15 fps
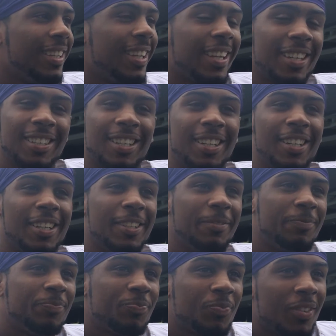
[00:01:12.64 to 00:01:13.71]
Yeah.
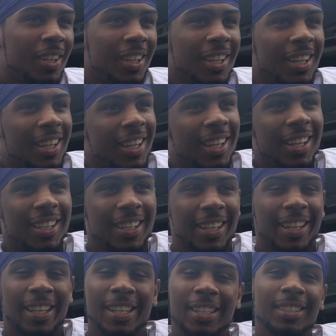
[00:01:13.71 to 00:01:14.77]

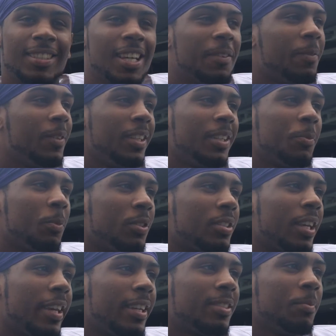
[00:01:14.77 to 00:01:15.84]
He definitely will
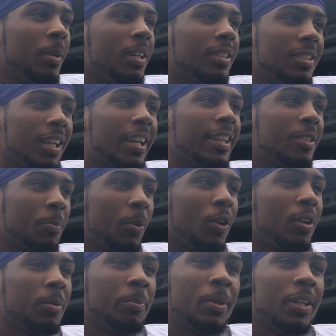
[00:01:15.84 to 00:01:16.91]
say his much, like his
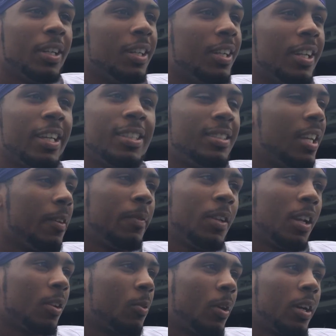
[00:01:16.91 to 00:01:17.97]
part, but he's definitely
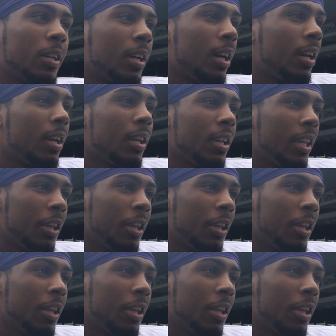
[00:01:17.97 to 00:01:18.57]
not a quiet guy.